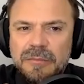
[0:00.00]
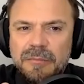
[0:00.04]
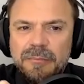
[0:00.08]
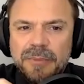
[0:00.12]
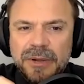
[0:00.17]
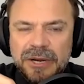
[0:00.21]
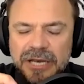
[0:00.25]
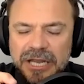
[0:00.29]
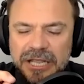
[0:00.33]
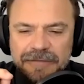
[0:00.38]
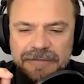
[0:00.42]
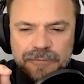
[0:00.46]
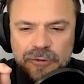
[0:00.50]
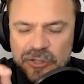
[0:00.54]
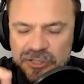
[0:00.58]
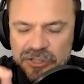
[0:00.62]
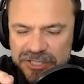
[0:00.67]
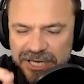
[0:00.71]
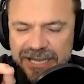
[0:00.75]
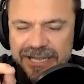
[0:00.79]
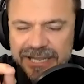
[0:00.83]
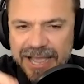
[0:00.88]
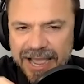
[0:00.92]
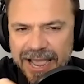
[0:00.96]
But if you
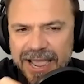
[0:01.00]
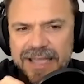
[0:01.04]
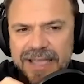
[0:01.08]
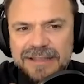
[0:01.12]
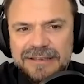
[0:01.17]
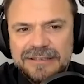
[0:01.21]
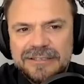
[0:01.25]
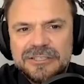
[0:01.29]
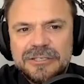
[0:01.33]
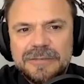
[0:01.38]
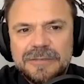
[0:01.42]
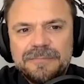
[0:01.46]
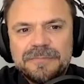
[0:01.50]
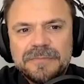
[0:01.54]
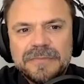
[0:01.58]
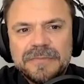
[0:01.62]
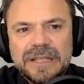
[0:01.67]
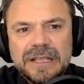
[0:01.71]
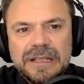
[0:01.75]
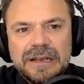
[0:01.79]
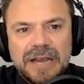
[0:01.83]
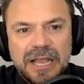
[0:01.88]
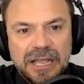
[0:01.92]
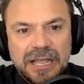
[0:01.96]
take hands,
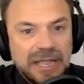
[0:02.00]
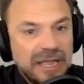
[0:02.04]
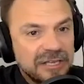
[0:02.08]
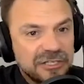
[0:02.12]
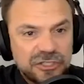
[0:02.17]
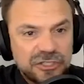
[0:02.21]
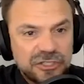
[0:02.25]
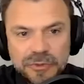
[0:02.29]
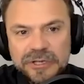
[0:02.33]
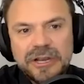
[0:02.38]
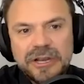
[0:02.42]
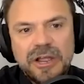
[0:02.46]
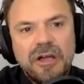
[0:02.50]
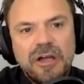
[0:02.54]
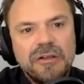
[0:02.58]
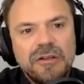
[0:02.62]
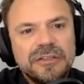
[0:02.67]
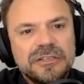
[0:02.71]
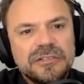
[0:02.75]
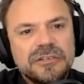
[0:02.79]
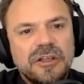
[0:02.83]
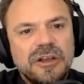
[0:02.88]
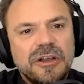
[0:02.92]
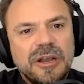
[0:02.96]
like us doing now
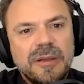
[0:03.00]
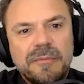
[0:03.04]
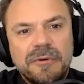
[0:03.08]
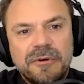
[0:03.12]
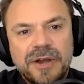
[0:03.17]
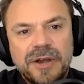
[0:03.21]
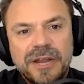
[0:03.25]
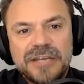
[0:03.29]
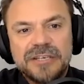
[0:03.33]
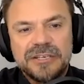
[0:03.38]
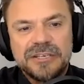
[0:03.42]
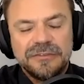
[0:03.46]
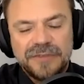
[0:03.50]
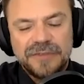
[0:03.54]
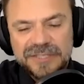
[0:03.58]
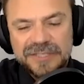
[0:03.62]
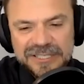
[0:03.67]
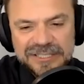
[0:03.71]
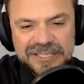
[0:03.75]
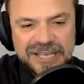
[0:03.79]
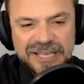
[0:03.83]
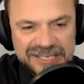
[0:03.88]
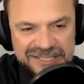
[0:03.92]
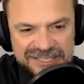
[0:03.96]
this collaboration, this
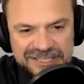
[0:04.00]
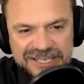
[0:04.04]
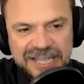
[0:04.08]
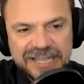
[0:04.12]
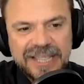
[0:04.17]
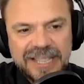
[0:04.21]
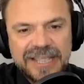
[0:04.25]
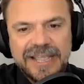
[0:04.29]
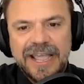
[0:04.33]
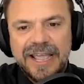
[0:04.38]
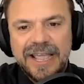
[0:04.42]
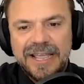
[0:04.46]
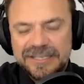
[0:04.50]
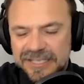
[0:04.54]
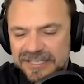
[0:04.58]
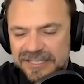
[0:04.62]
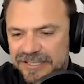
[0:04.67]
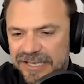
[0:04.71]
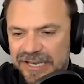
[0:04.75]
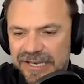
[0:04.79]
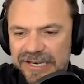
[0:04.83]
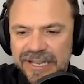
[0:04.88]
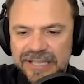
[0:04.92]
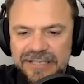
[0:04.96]
is us taking hands and
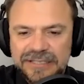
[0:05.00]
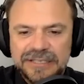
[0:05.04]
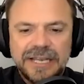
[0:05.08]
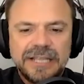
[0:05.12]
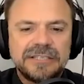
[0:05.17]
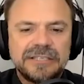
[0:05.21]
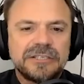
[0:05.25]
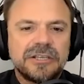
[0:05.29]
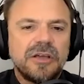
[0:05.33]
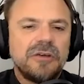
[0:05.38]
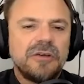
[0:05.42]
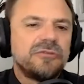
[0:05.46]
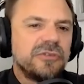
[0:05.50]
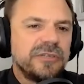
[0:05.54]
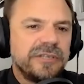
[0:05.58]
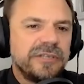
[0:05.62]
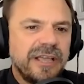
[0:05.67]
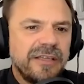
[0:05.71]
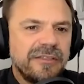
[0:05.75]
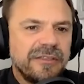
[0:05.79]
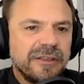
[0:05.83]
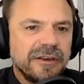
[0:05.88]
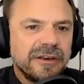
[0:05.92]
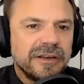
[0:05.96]
say, let's go
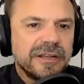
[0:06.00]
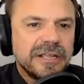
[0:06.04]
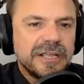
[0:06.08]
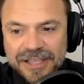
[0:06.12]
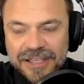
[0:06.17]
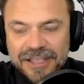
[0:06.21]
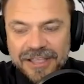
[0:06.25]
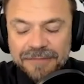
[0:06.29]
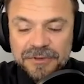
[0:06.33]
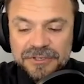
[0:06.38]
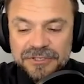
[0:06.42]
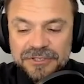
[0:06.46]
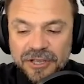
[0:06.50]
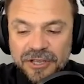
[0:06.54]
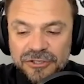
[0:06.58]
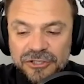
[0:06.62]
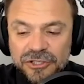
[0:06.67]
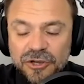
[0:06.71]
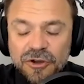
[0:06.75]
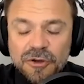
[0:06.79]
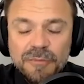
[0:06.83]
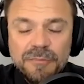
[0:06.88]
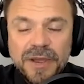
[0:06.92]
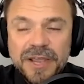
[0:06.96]
together. It was
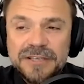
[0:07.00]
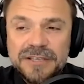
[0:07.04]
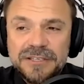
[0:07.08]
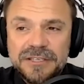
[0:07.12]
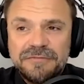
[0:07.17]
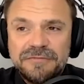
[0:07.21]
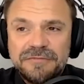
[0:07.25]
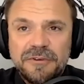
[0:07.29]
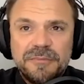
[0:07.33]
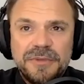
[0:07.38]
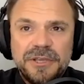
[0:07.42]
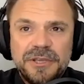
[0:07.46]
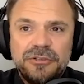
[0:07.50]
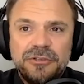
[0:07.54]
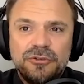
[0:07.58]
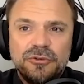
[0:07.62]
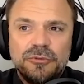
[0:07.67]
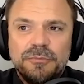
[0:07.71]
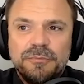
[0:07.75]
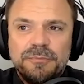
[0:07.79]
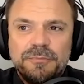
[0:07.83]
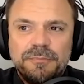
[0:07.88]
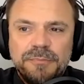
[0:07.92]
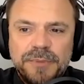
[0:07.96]
so amazing for me
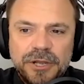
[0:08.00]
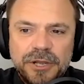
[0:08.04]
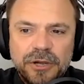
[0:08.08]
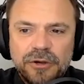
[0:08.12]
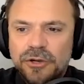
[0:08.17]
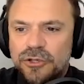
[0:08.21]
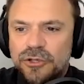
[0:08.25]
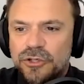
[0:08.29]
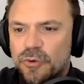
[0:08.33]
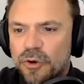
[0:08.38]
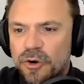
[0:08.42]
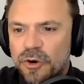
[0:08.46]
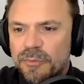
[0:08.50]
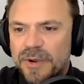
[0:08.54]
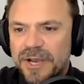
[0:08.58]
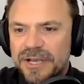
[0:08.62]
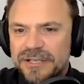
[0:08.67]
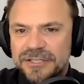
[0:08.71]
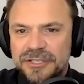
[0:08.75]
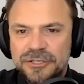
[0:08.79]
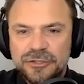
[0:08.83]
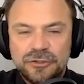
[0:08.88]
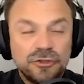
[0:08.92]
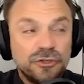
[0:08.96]
to be on a tour
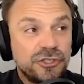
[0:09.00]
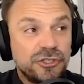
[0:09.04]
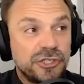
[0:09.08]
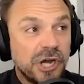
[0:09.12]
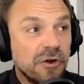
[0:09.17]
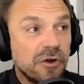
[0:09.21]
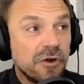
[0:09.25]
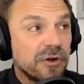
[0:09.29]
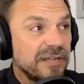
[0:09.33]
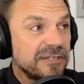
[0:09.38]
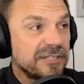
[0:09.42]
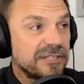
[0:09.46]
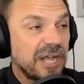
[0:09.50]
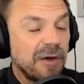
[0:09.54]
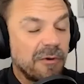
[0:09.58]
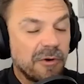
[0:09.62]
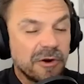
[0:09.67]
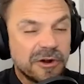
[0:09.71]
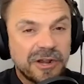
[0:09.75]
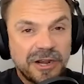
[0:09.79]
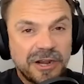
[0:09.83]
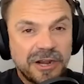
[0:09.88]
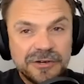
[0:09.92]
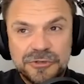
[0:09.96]
bus and to showcase
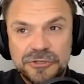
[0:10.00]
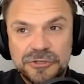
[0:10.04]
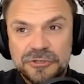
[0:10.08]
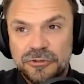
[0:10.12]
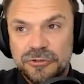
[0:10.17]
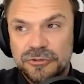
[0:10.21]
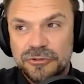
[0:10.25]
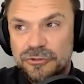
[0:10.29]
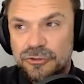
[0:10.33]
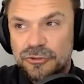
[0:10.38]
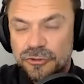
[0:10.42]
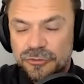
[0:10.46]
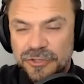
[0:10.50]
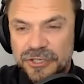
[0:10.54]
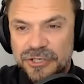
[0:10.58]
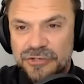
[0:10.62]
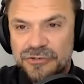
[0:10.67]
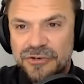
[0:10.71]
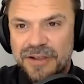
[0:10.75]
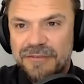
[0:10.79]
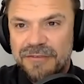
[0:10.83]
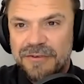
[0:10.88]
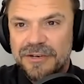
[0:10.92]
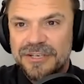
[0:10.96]
our country to the
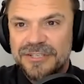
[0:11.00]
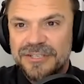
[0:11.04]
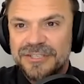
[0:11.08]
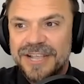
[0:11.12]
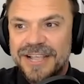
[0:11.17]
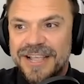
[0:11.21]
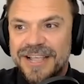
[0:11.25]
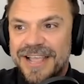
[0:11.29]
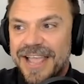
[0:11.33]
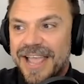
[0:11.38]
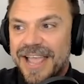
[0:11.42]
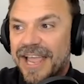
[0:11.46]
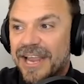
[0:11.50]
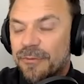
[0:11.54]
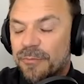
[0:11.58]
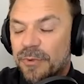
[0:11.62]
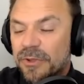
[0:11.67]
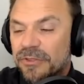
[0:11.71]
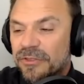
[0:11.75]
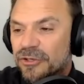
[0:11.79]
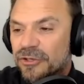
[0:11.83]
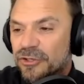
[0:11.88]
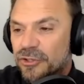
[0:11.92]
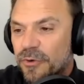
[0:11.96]
travelers. And
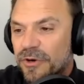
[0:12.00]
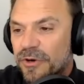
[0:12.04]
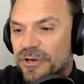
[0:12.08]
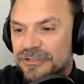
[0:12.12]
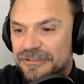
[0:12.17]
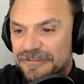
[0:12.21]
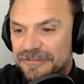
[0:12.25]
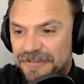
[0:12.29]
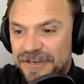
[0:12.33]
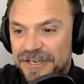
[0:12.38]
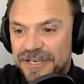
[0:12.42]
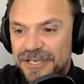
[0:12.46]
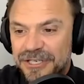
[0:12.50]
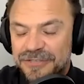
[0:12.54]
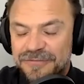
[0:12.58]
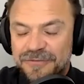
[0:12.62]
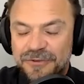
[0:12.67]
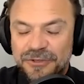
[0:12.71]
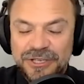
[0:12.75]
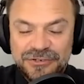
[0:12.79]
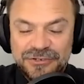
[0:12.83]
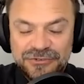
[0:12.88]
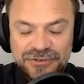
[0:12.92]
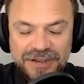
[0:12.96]
when the tour is finished,
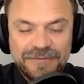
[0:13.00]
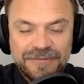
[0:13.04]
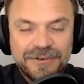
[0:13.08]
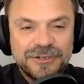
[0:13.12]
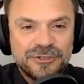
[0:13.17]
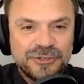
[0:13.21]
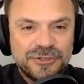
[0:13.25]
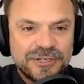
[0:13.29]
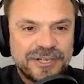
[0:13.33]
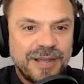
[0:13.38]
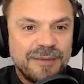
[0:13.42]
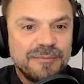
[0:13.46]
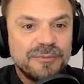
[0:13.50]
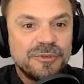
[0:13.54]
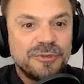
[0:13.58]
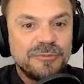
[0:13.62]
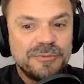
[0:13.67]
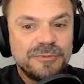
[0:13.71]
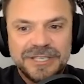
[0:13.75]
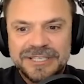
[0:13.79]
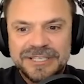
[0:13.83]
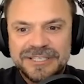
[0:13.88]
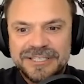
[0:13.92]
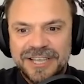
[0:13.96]
for the travelers to come to
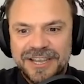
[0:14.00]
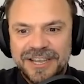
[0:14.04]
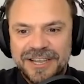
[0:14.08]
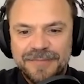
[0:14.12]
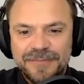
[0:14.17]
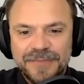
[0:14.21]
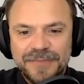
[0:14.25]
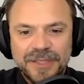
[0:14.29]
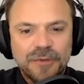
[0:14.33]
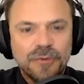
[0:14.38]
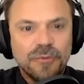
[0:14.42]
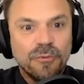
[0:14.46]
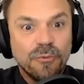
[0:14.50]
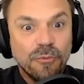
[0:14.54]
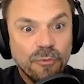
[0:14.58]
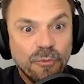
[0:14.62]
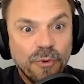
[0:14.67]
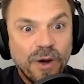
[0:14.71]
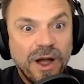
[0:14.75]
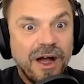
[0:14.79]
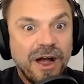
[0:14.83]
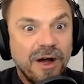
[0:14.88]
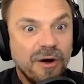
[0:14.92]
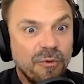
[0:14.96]
me and say,
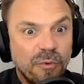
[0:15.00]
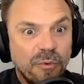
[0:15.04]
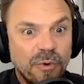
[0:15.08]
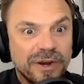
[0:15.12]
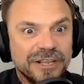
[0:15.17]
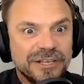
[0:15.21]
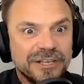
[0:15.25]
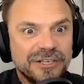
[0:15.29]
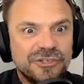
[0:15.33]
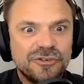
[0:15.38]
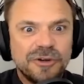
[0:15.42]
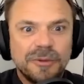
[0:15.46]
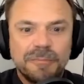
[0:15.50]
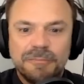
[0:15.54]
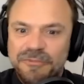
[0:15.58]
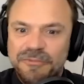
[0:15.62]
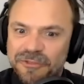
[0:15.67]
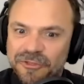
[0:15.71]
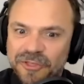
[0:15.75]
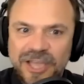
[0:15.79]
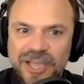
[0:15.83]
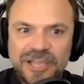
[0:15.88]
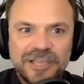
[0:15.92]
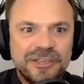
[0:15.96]
wow, what a trip,
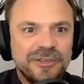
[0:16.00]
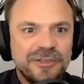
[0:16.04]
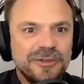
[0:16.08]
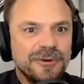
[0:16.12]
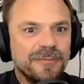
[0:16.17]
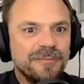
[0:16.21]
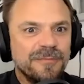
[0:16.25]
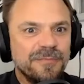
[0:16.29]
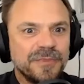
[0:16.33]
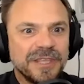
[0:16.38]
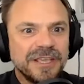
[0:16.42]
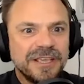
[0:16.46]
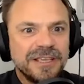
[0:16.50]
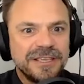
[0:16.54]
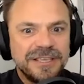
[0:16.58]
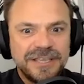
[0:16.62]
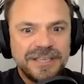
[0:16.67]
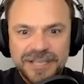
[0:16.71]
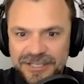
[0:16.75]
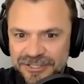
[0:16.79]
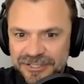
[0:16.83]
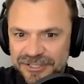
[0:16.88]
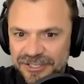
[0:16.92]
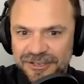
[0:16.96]
thank you.
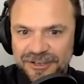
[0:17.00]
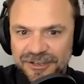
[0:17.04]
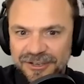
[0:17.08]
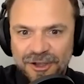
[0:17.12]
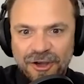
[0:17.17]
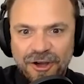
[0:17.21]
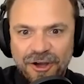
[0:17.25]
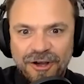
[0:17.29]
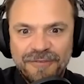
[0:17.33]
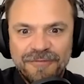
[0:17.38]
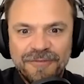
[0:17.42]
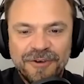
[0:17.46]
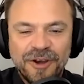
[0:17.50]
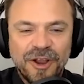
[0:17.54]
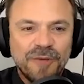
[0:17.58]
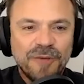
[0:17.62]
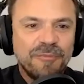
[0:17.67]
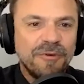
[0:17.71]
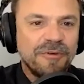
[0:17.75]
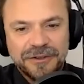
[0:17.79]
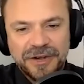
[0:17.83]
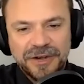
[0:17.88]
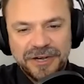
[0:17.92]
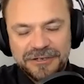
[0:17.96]
Here's an
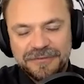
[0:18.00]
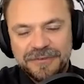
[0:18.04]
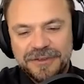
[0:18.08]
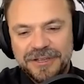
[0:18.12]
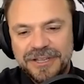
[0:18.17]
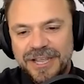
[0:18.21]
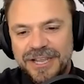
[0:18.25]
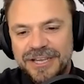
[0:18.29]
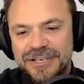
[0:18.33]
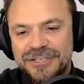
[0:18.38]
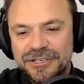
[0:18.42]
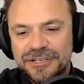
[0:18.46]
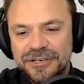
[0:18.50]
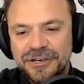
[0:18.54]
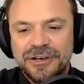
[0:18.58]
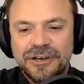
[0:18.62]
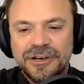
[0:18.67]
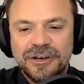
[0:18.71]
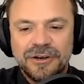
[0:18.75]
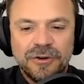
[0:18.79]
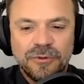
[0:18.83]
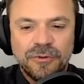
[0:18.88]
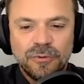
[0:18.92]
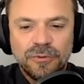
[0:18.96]
envelope of gratification
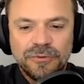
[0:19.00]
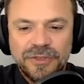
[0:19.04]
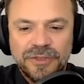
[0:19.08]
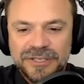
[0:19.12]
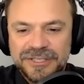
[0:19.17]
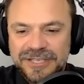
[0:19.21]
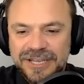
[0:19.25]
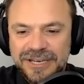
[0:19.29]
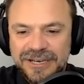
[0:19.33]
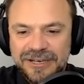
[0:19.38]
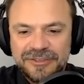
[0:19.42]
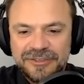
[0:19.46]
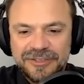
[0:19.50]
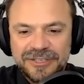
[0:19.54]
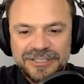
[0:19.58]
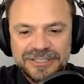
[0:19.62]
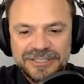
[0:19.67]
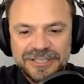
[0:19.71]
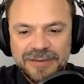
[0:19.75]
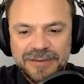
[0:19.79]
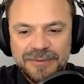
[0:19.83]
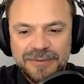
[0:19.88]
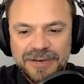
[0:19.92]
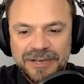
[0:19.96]
and all those kind of
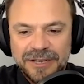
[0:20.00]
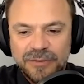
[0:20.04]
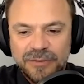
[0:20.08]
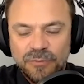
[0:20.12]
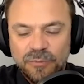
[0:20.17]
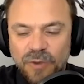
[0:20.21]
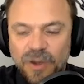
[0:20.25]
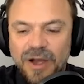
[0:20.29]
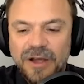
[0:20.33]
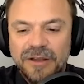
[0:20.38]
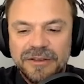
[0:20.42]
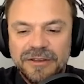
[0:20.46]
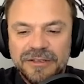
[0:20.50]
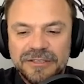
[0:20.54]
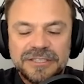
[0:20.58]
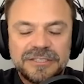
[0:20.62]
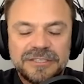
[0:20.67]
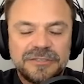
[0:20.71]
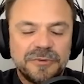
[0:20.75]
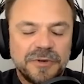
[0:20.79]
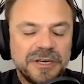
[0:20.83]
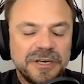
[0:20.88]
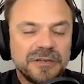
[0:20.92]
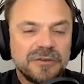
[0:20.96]
things. And I'm like, wow, this
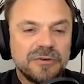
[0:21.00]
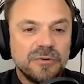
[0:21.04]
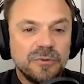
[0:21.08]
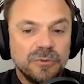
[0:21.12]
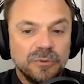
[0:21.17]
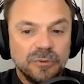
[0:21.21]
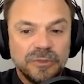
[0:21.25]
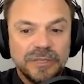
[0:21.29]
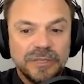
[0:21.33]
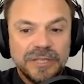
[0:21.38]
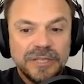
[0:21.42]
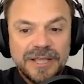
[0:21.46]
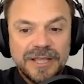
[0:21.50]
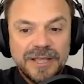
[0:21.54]
is really cool.